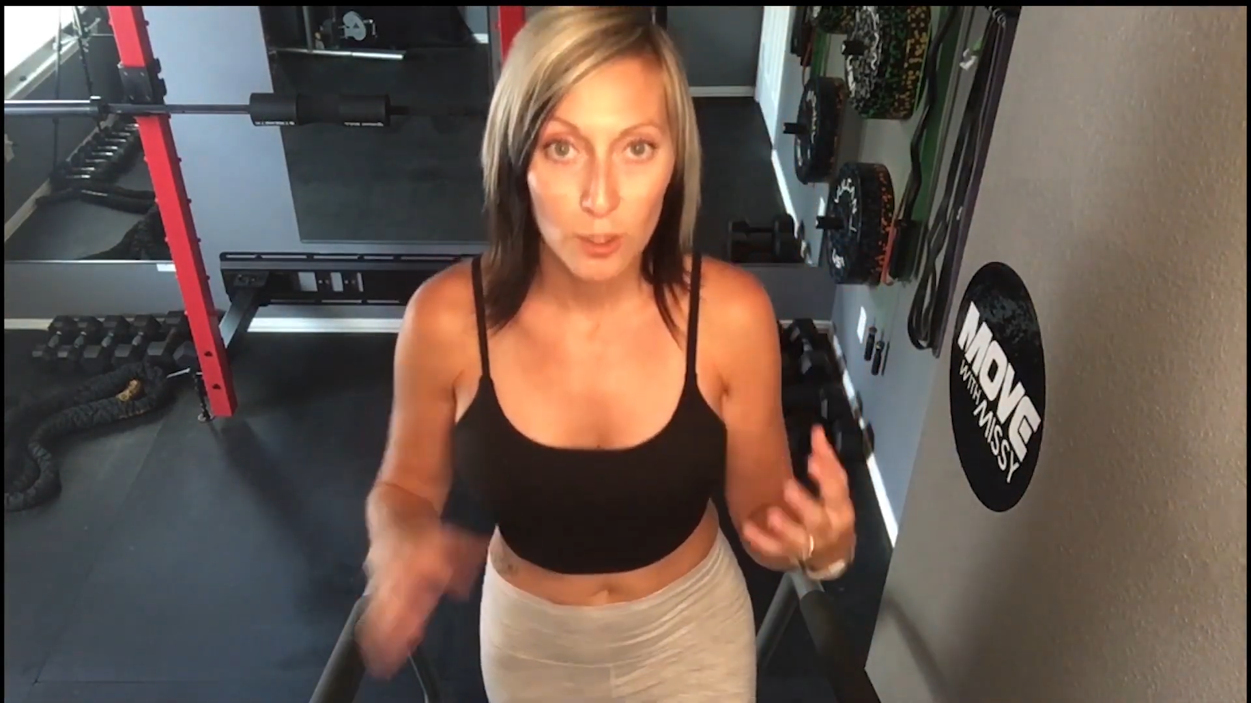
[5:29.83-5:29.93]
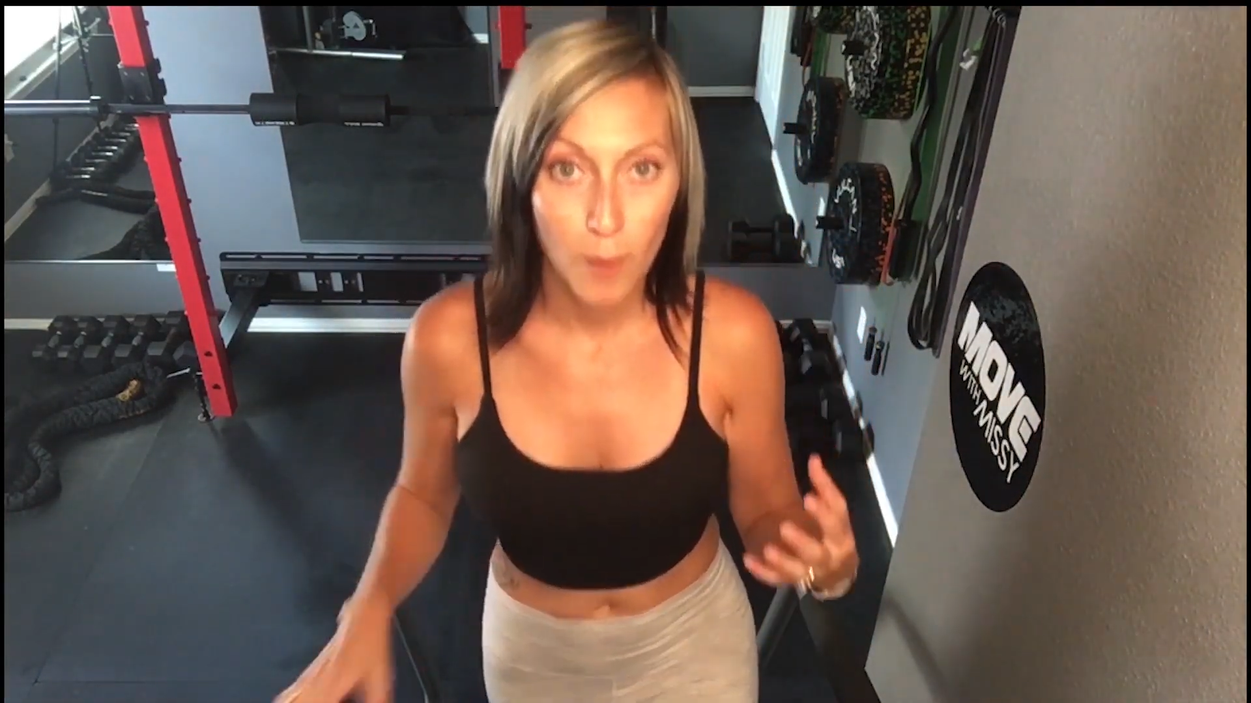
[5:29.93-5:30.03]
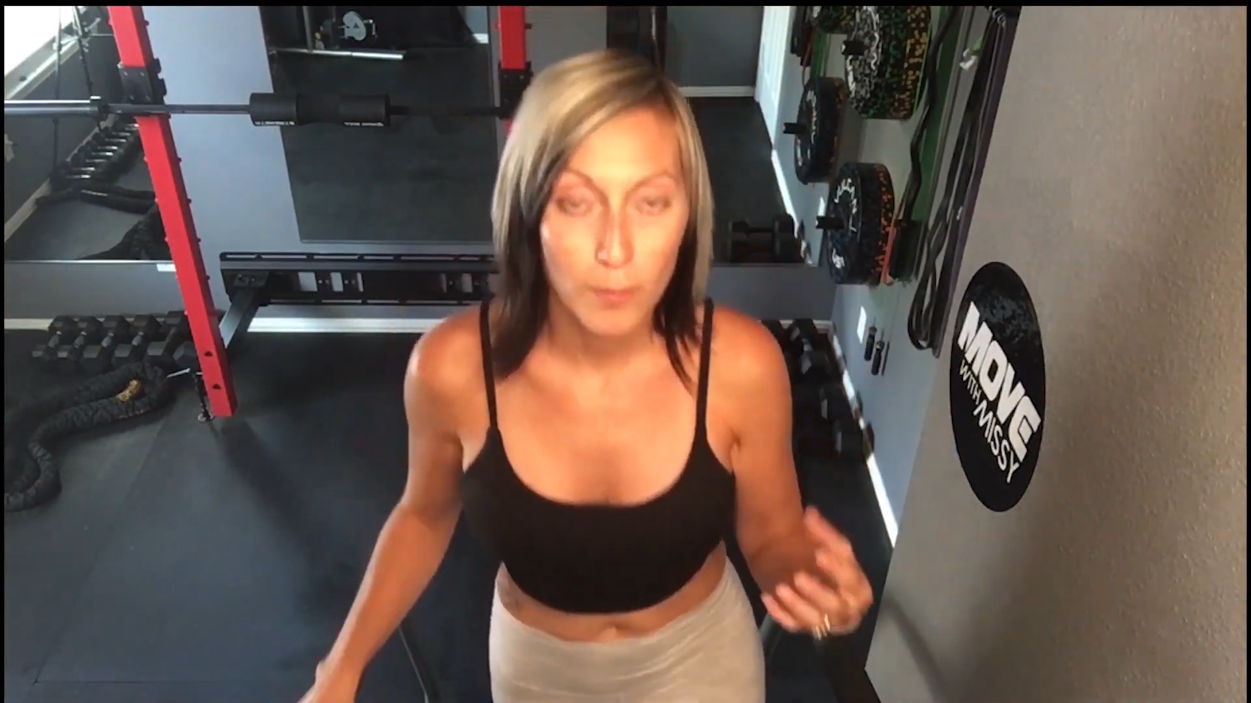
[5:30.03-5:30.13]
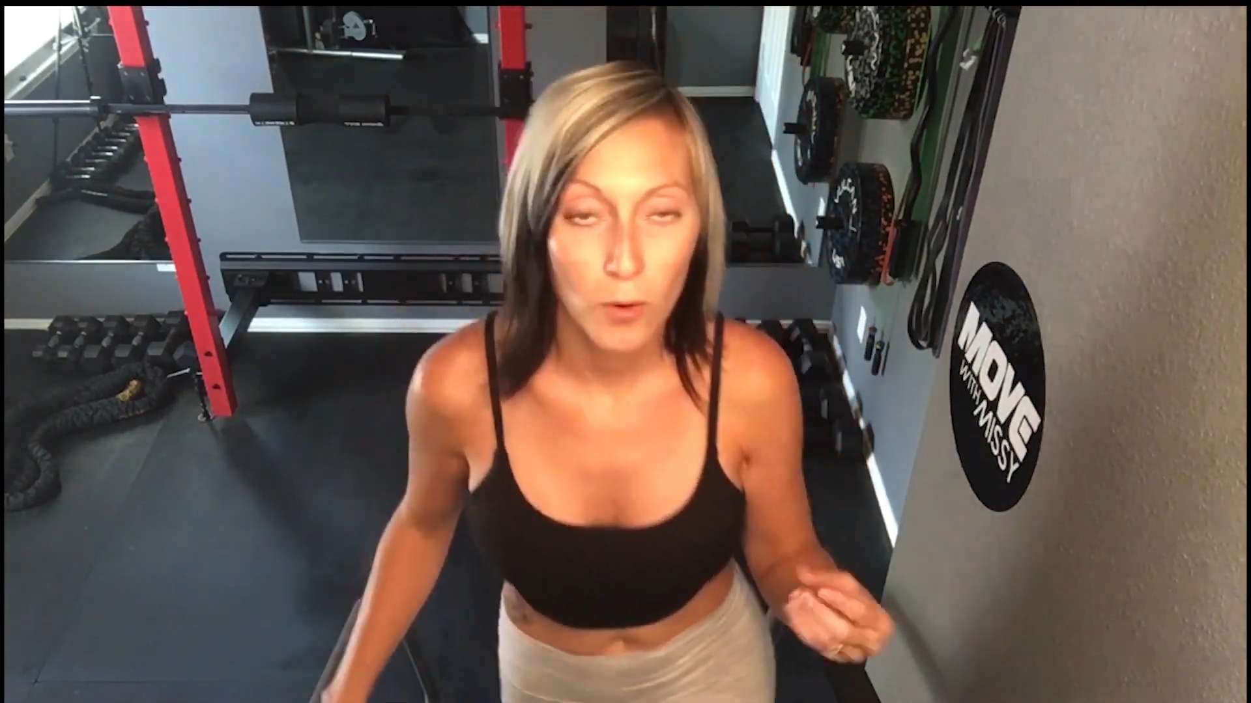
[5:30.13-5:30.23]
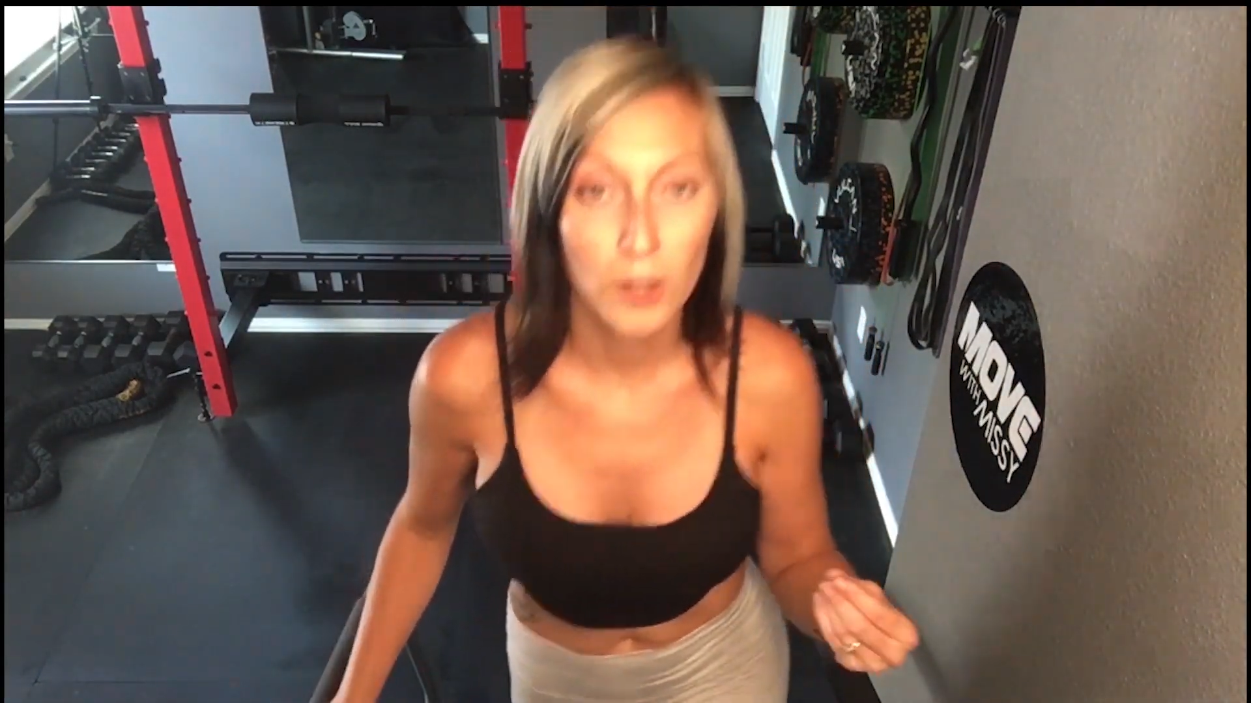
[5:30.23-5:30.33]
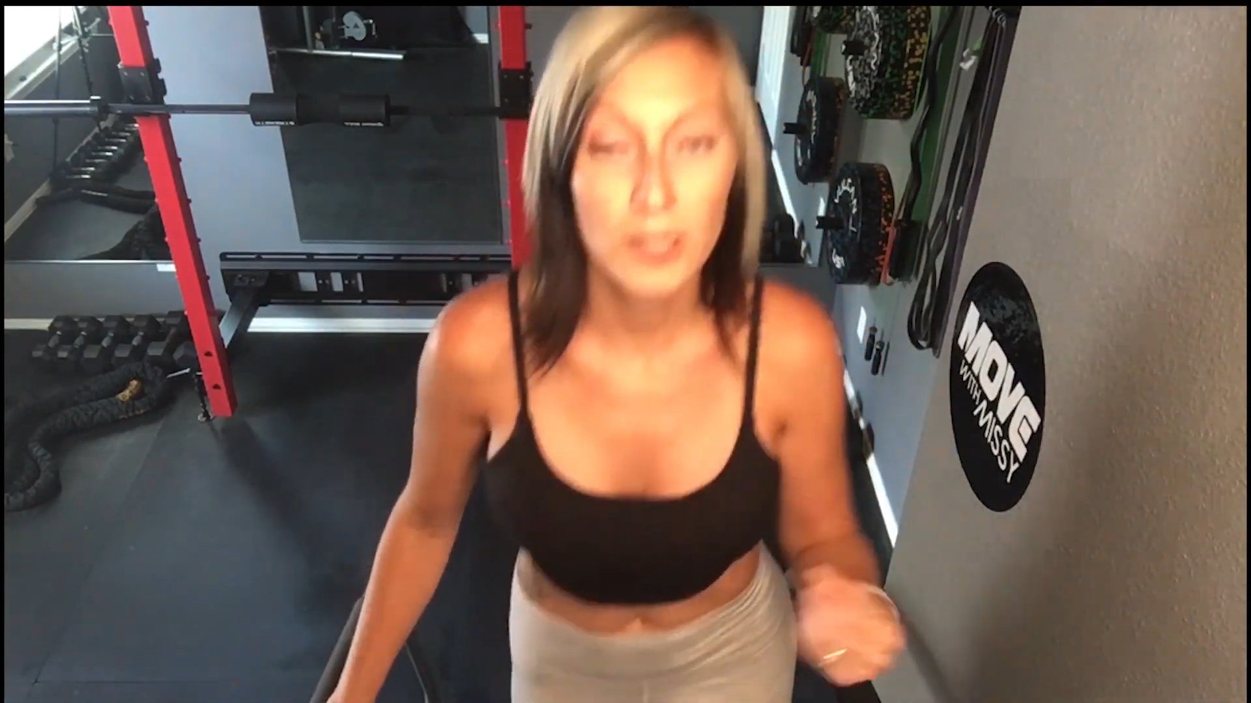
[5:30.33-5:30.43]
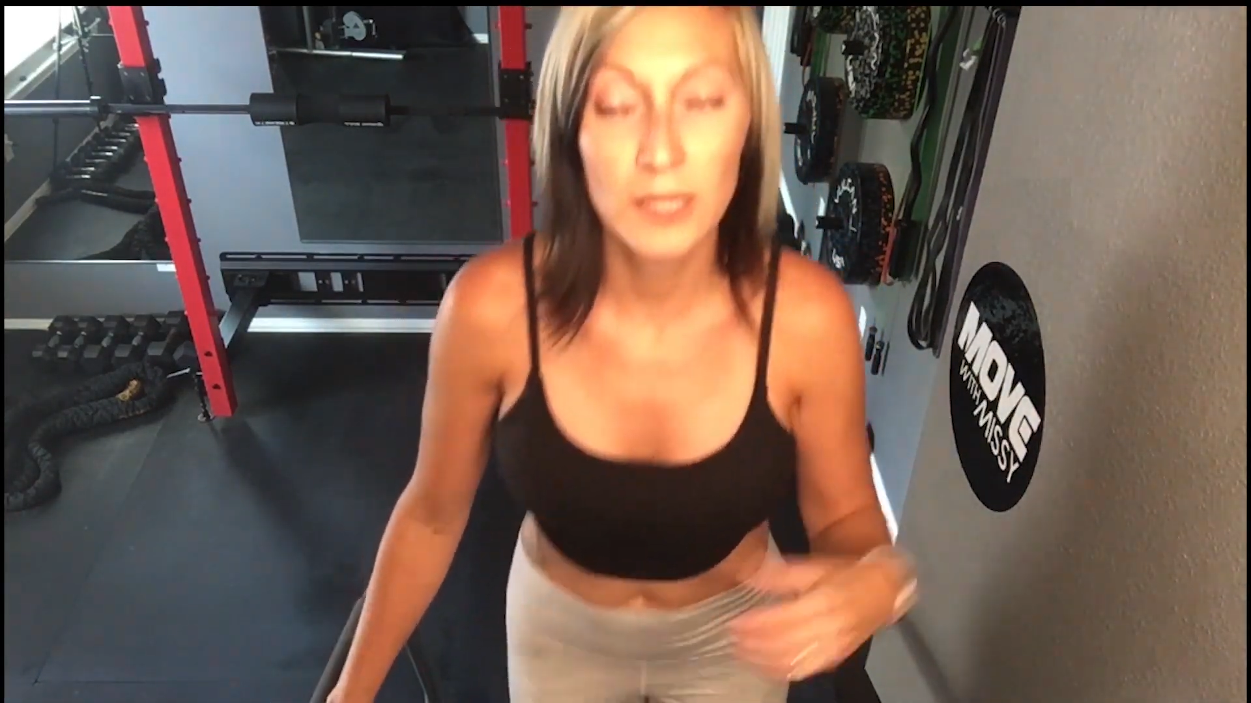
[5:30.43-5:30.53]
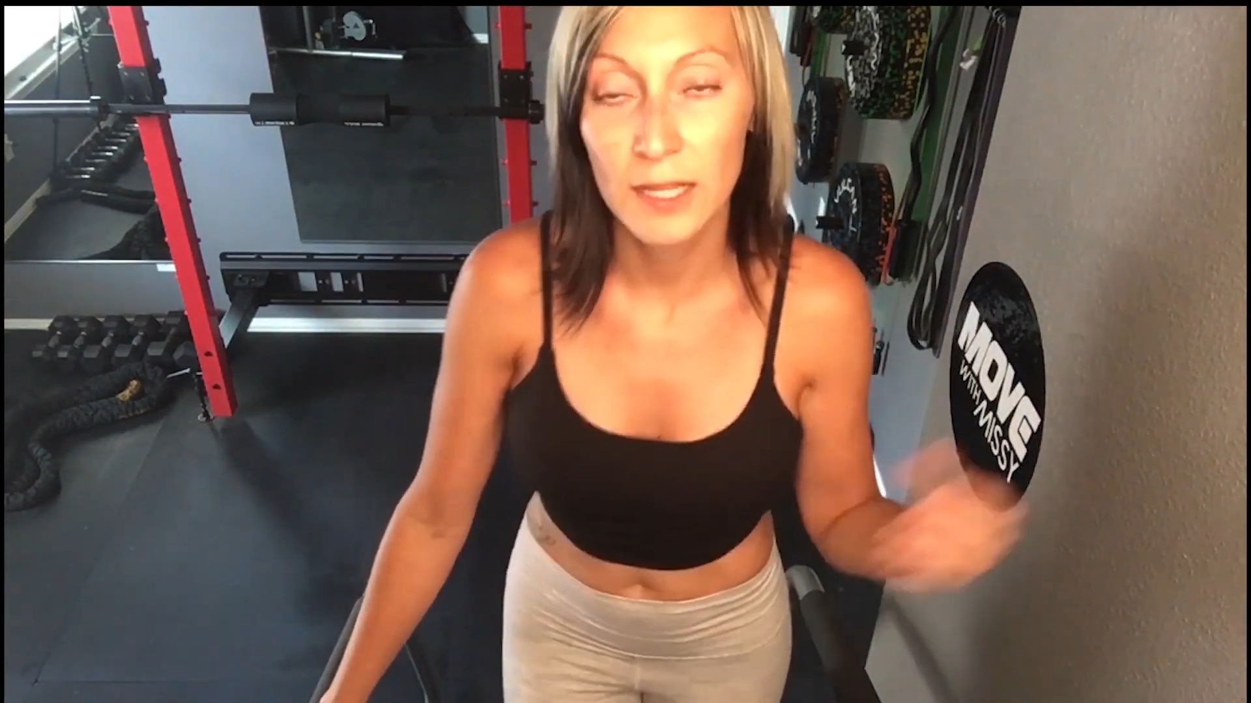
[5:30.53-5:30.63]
popcorn?